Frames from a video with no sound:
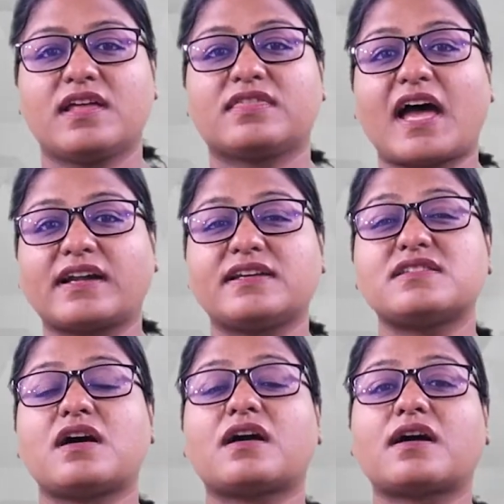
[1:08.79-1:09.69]
that is
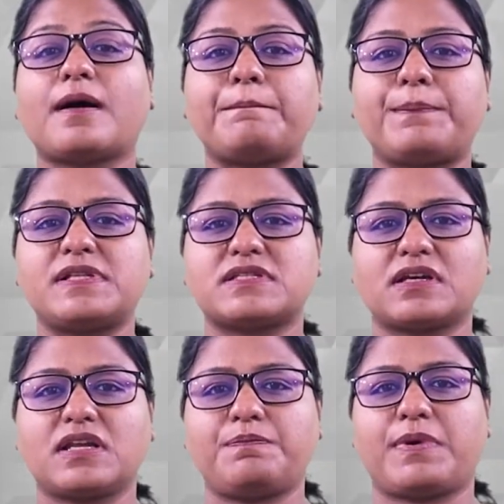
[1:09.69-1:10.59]
a
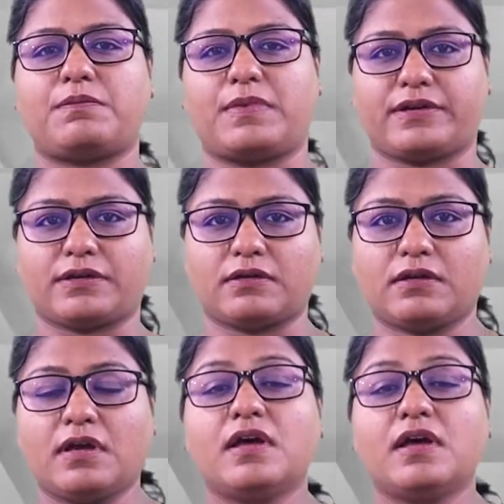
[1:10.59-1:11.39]
compulsory payment.